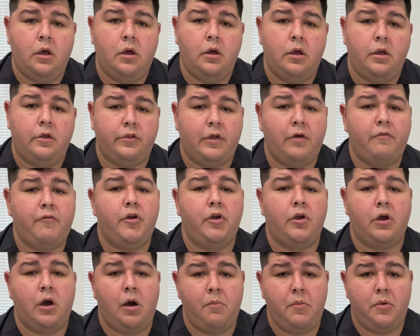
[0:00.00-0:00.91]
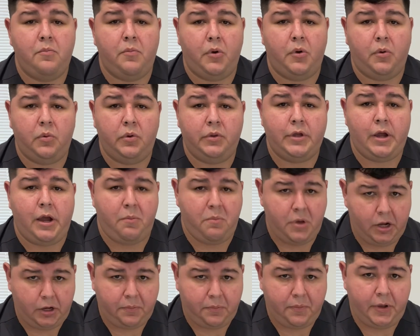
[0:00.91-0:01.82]
It's not very common, but with
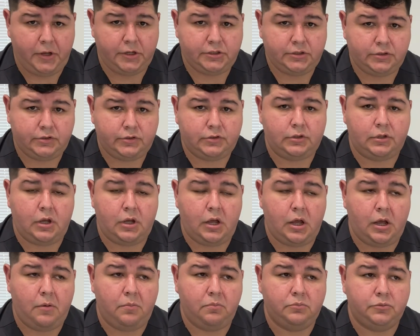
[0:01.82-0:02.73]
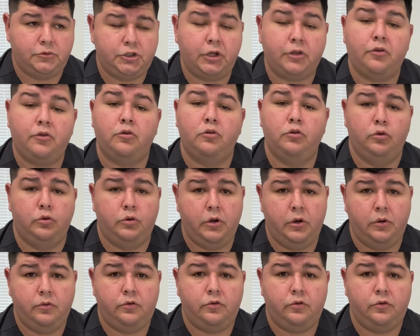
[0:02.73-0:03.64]
diabetic patients, check their
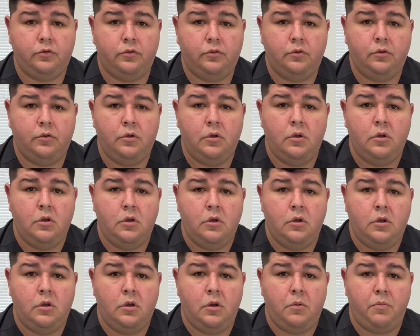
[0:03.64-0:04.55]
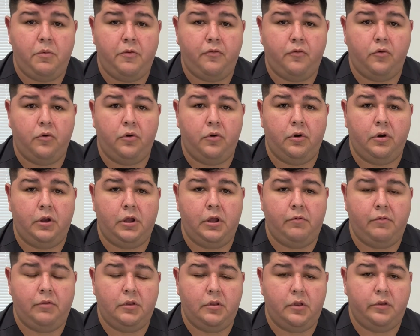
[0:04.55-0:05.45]
glucose before
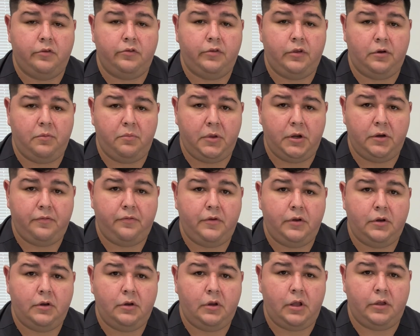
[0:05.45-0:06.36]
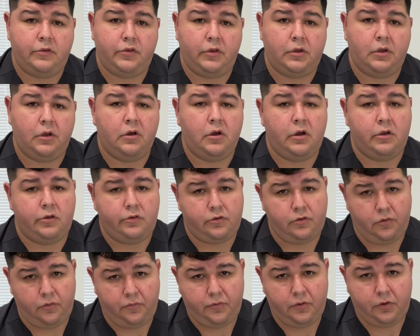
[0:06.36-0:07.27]
giving the acetaminophen, as it can cause
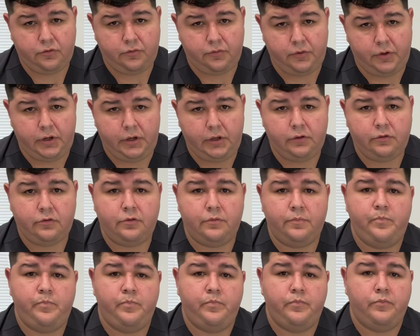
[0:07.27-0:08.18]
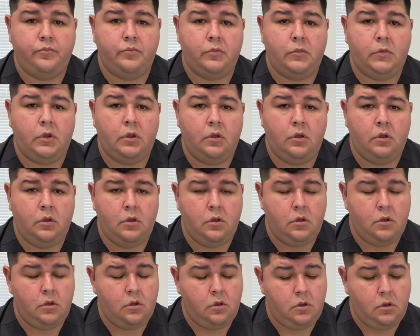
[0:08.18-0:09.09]
slow false readings.
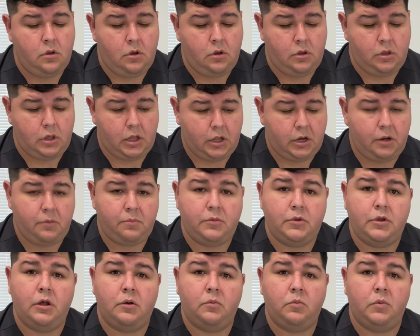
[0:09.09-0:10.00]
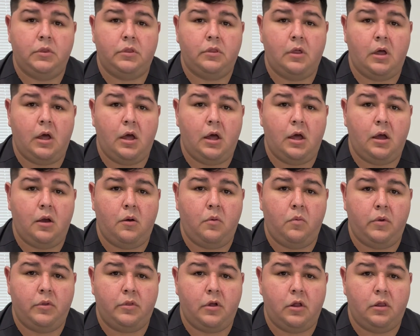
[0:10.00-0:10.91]
Now that I'm done with
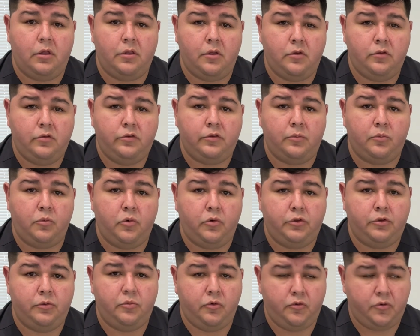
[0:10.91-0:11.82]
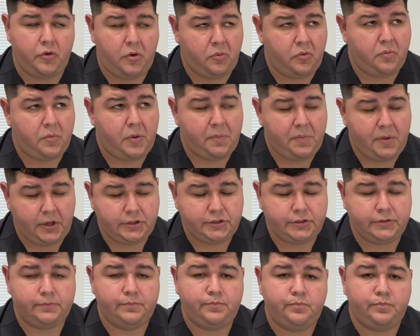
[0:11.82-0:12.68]
all of those, I'm going to move on with my patient.